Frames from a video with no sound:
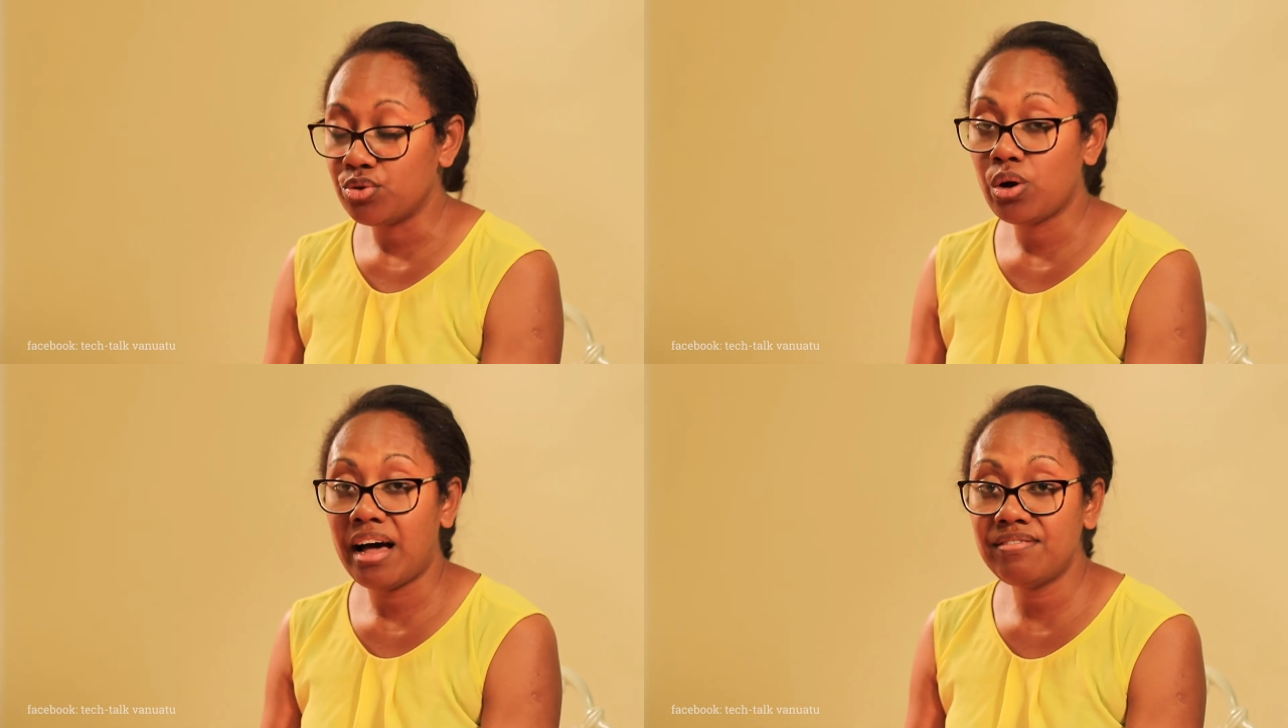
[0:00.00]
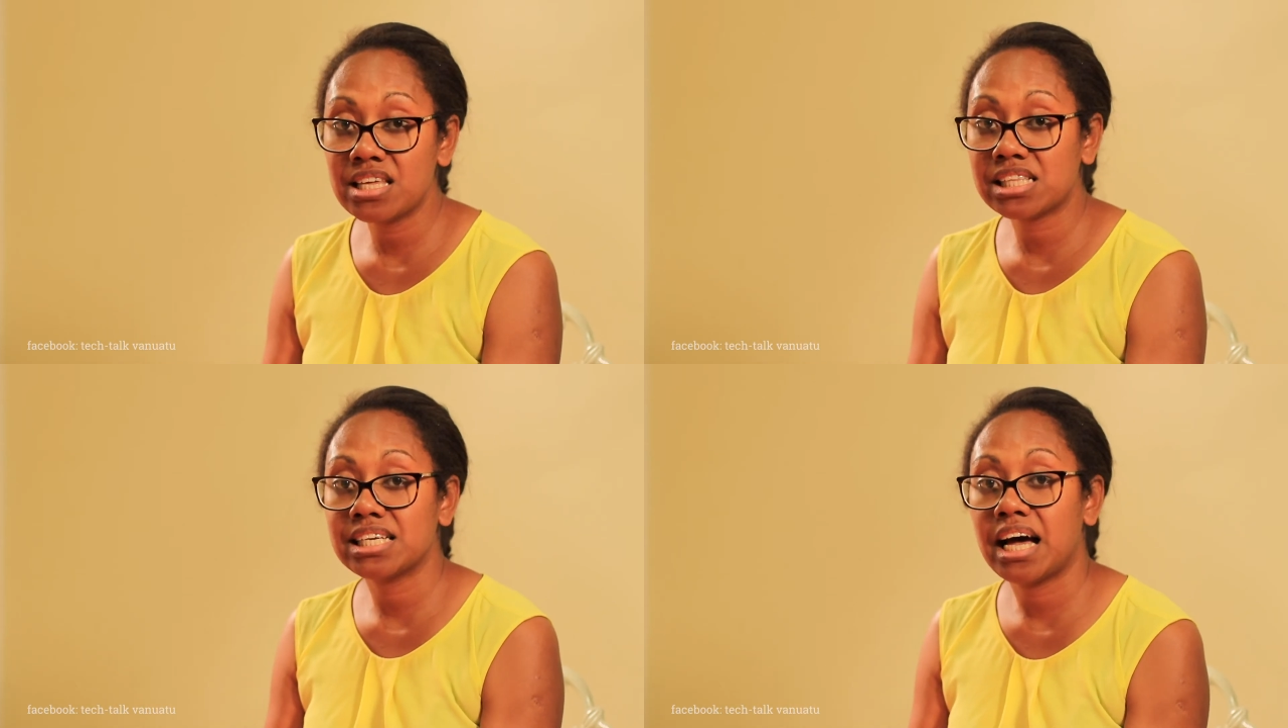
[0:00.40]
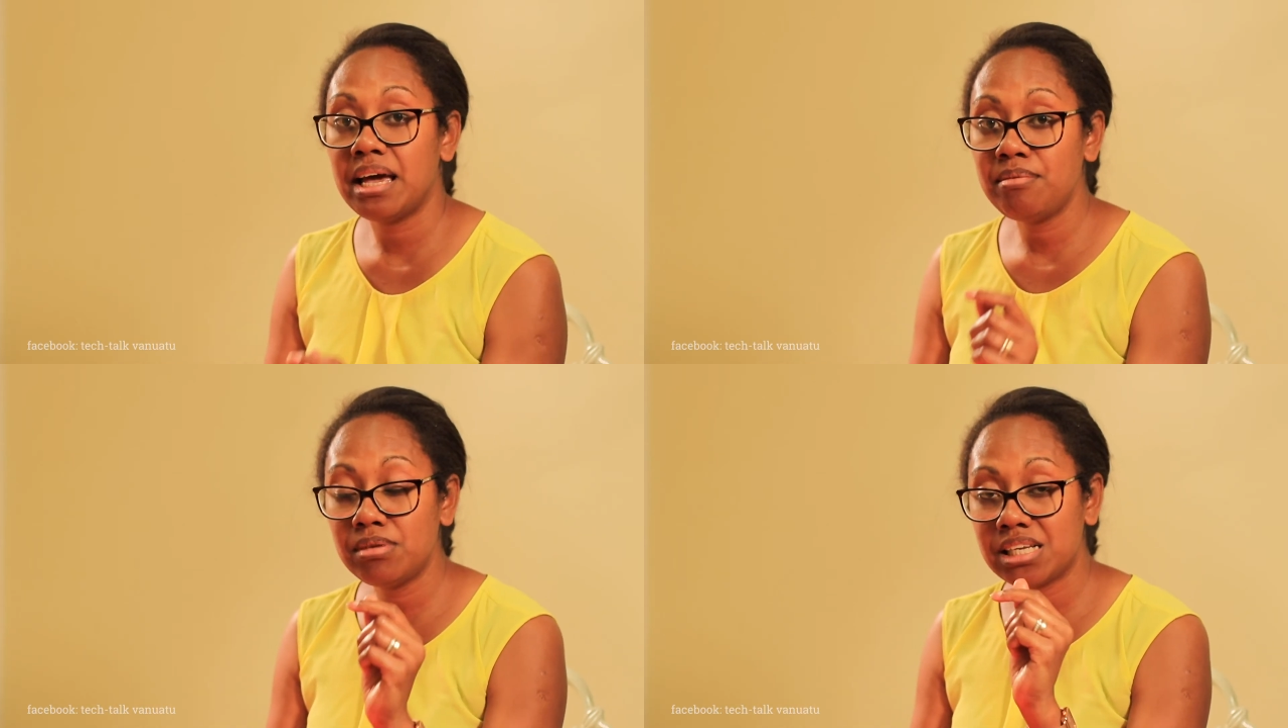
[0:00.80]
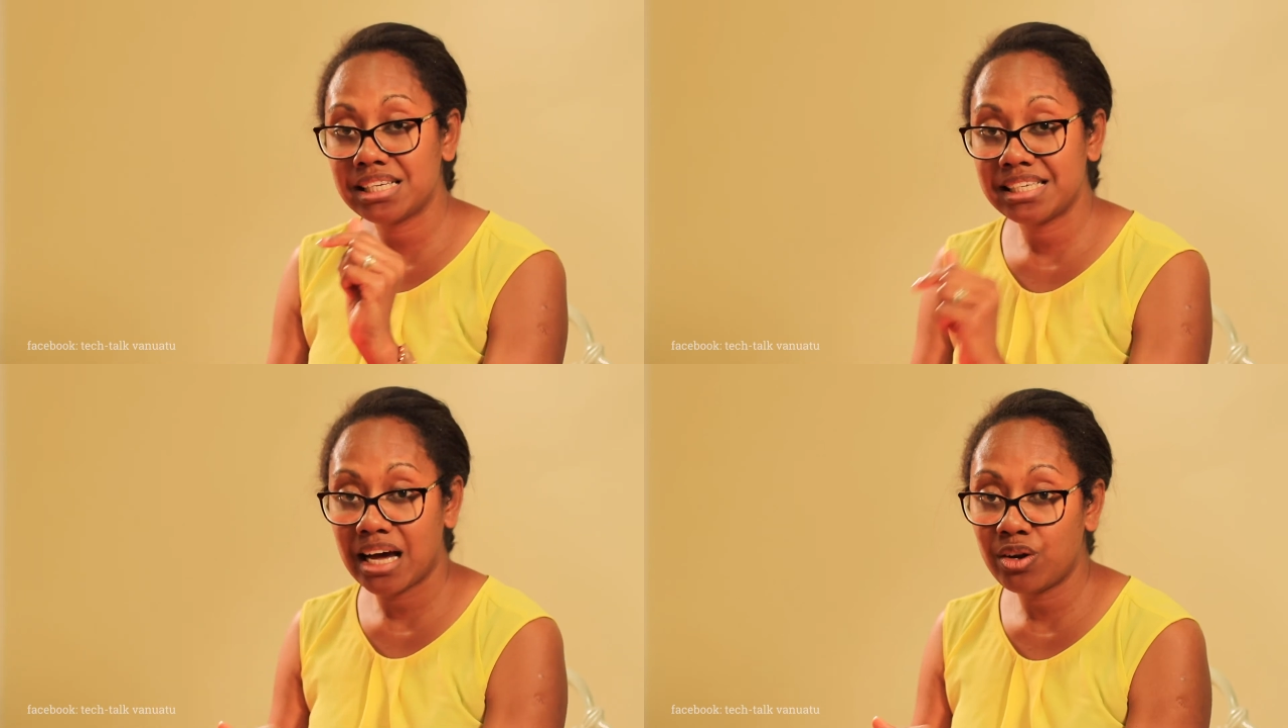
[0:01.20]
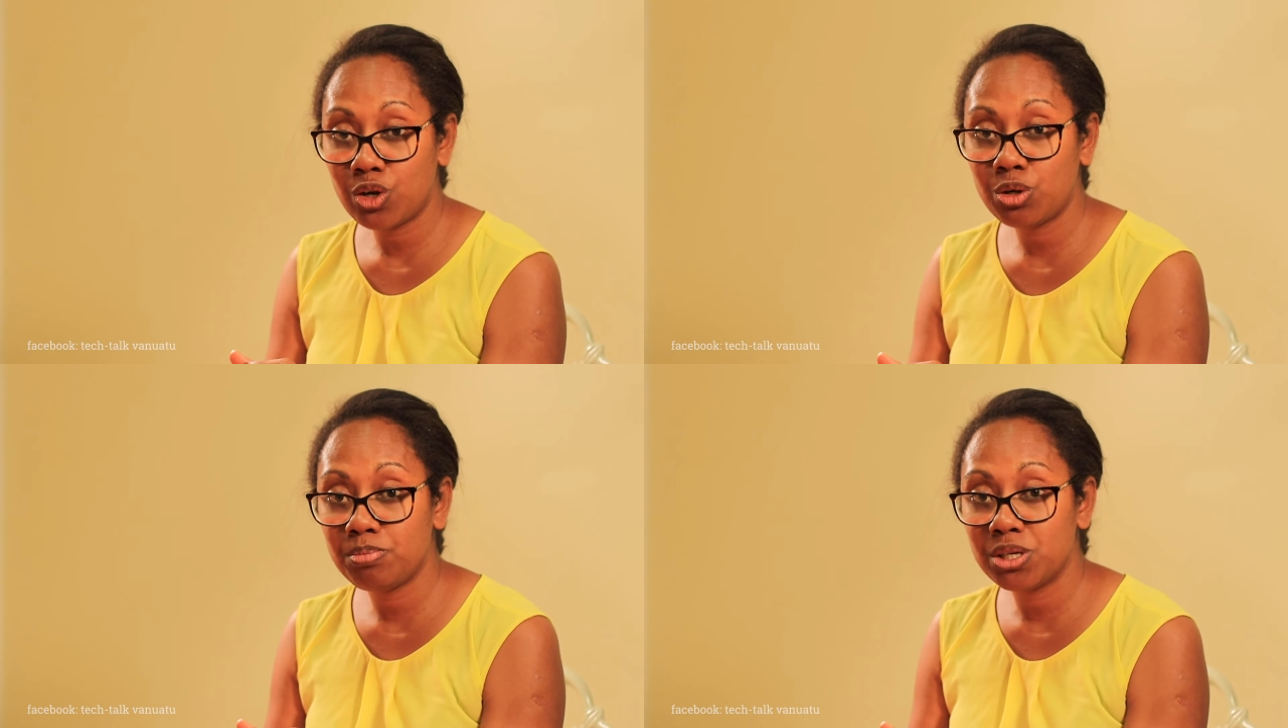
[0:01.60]
you have the time,
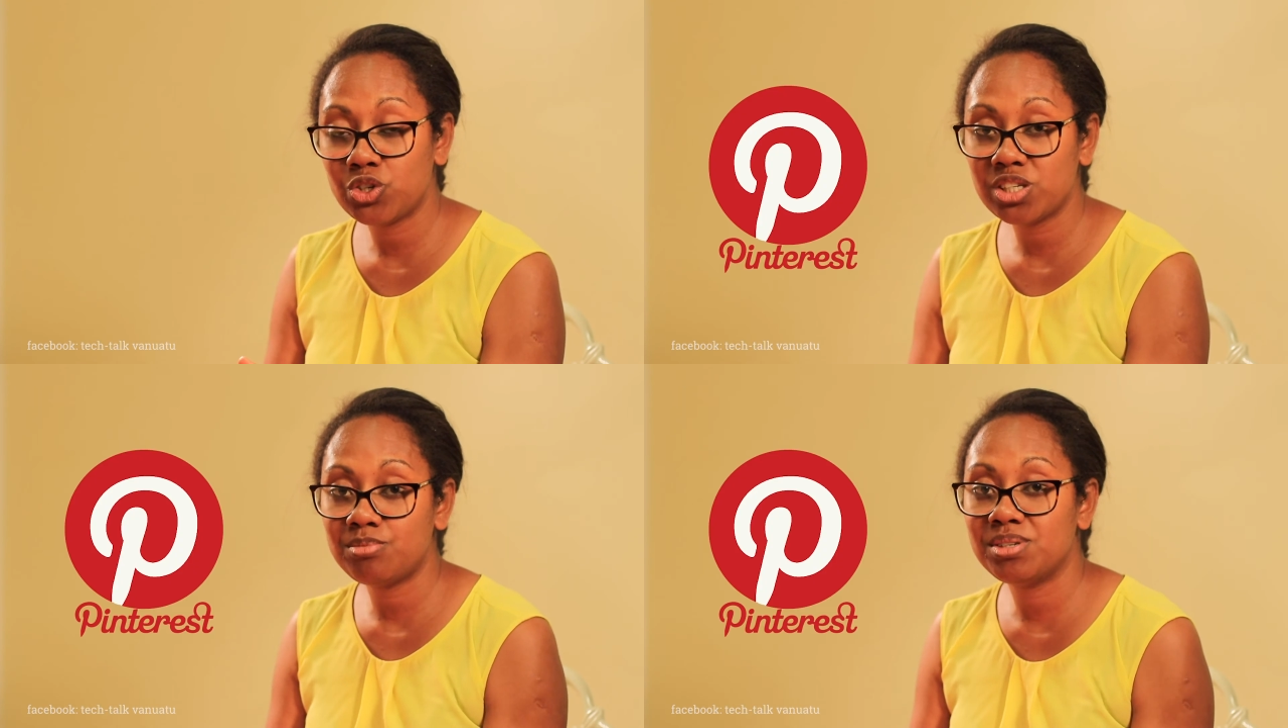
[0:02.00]
download Pinterest.